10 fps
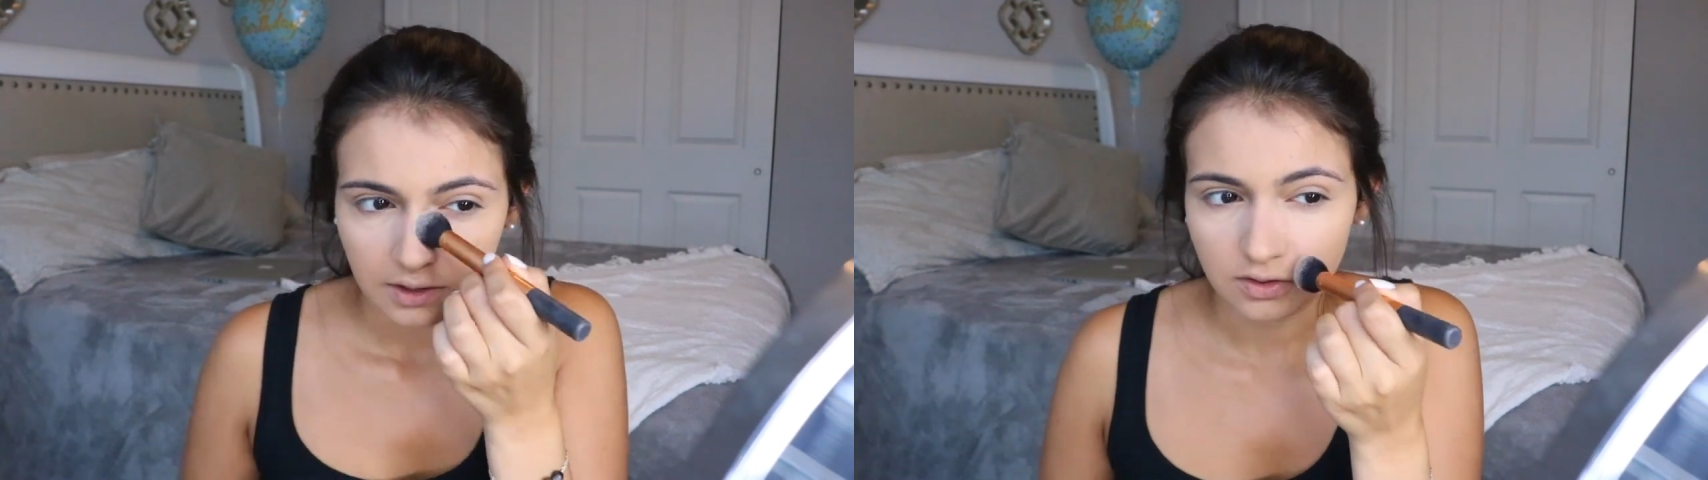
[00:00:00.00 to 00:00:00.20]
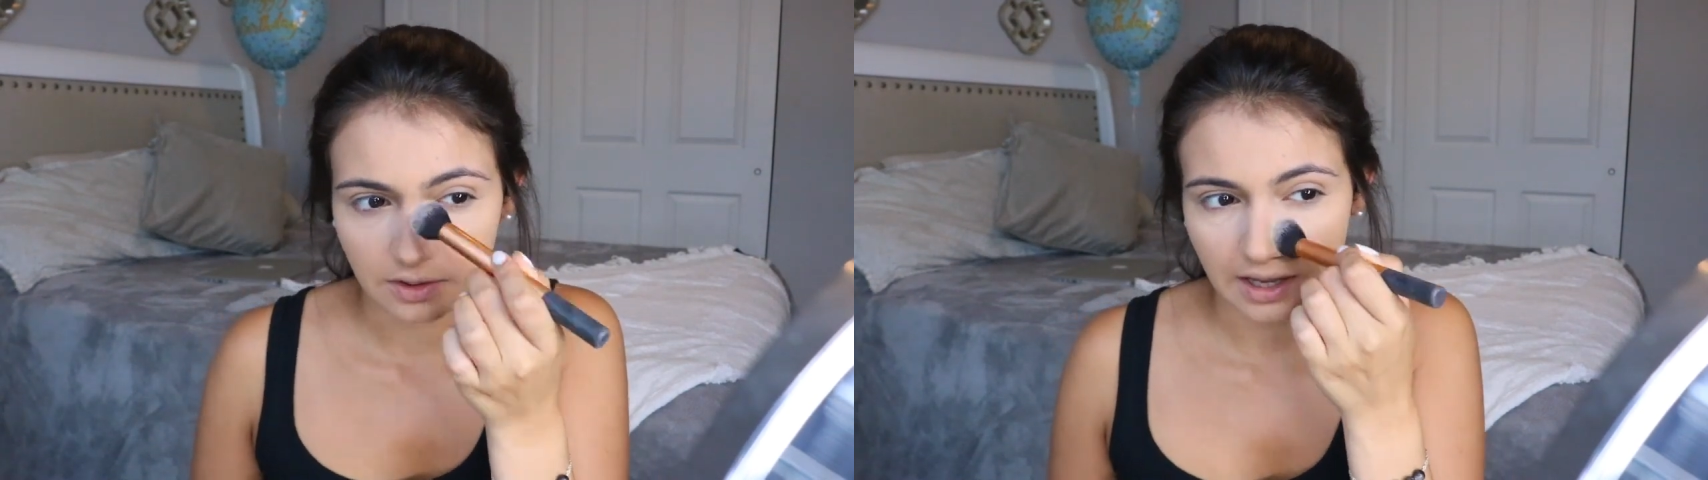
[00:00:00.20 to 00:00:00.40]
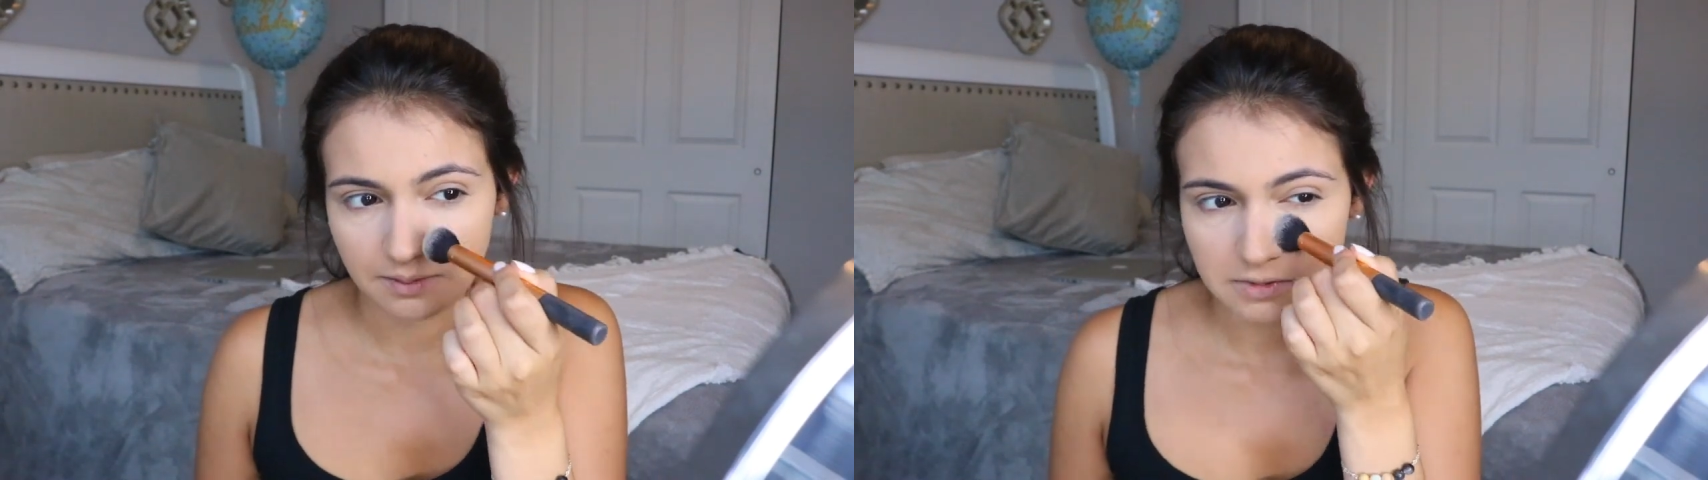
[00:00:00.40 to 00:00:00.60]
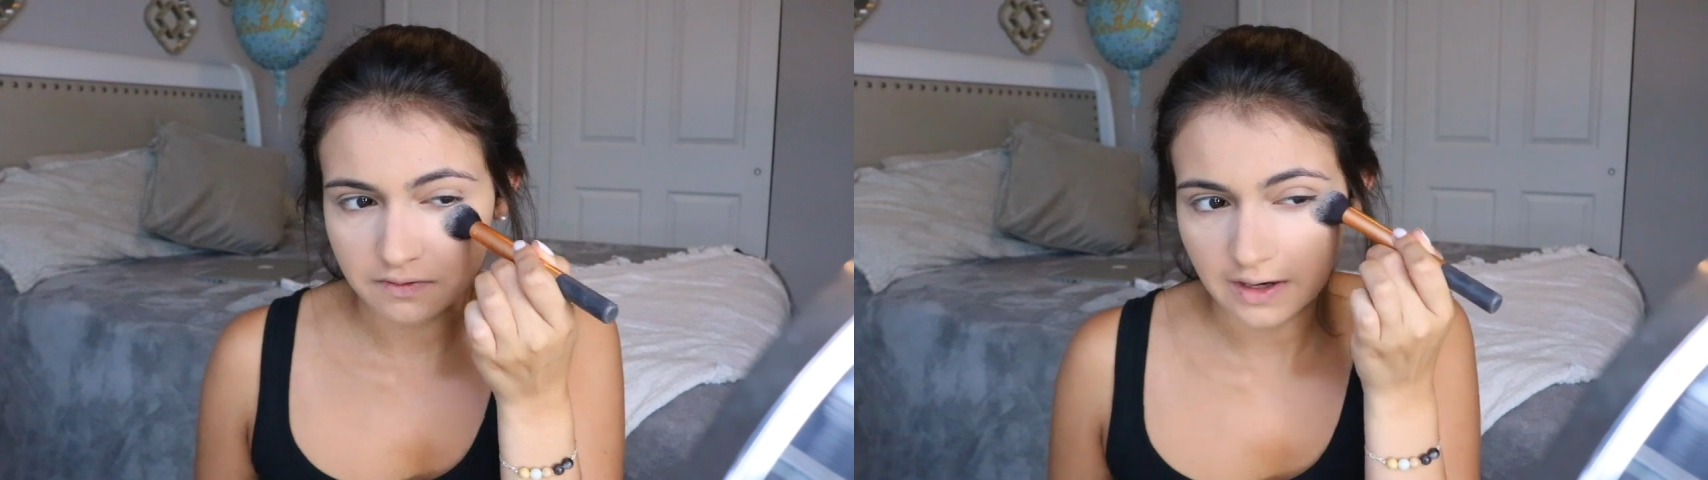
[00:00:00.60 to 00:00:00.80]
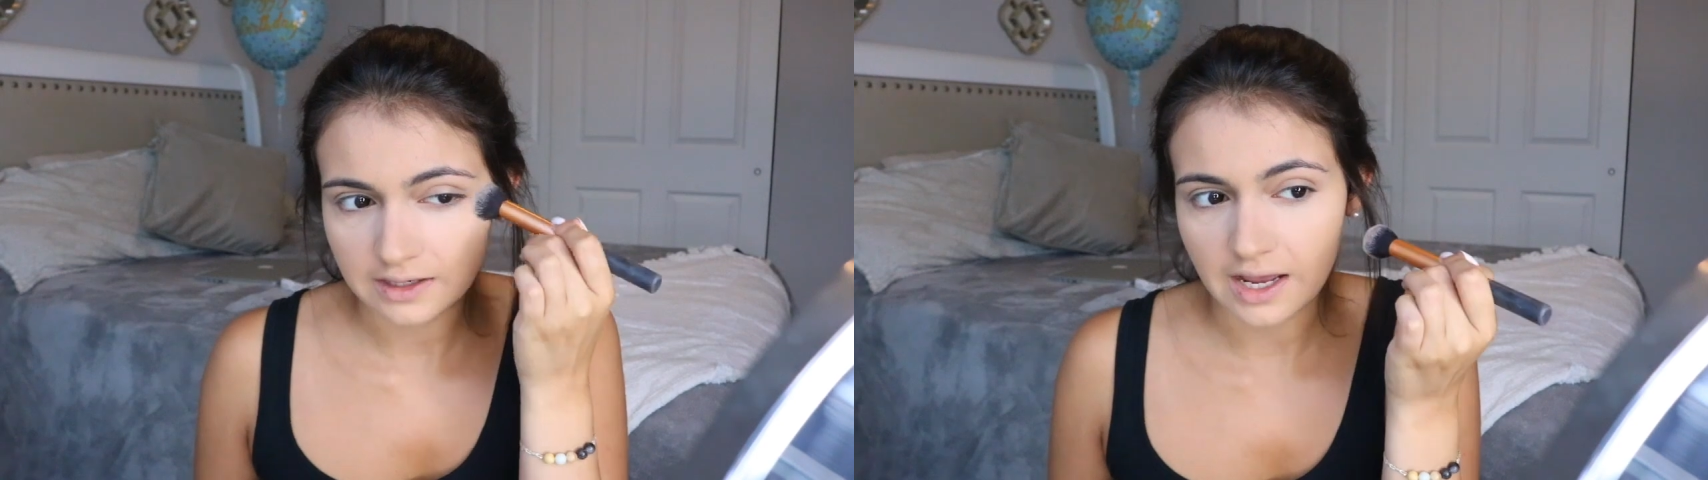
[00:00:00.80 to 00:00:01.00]
you came to
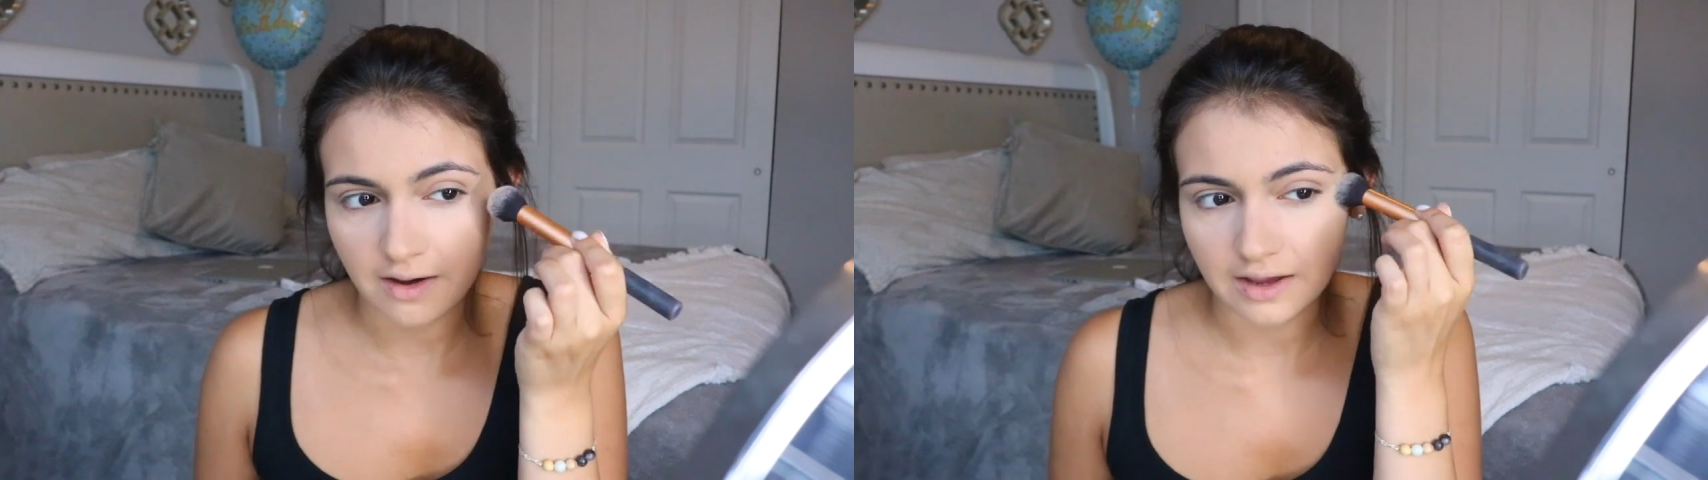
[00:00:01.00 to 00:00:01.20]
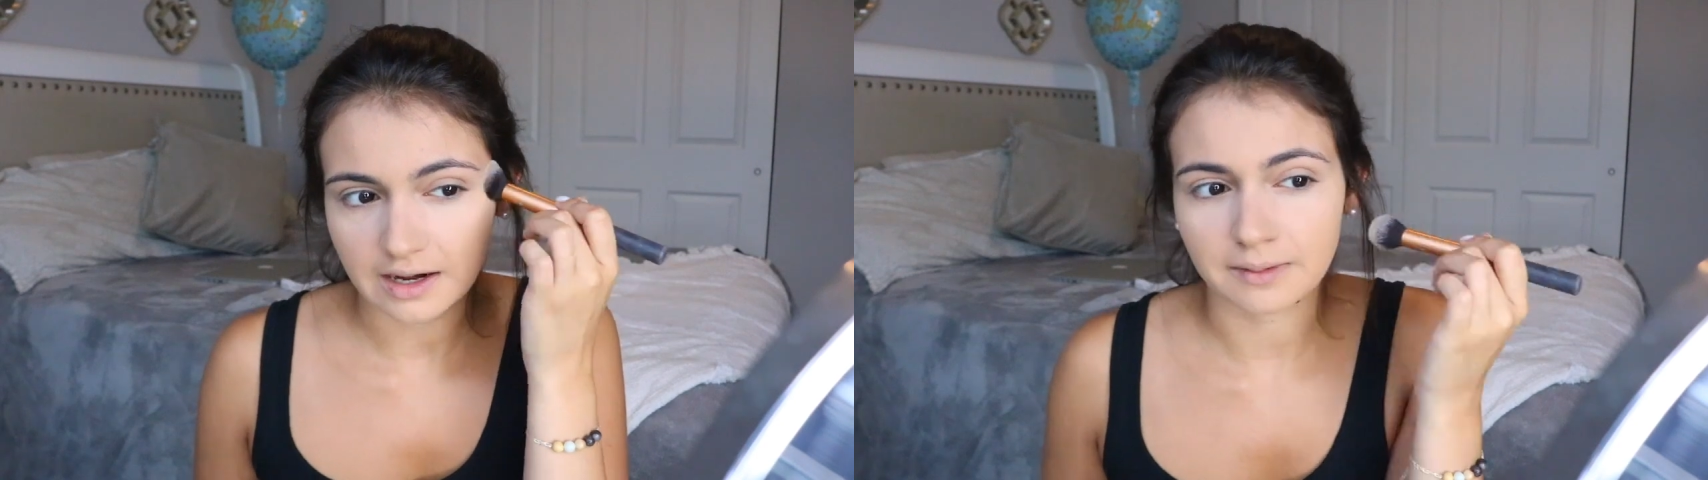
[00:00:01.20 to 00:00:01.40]
find out,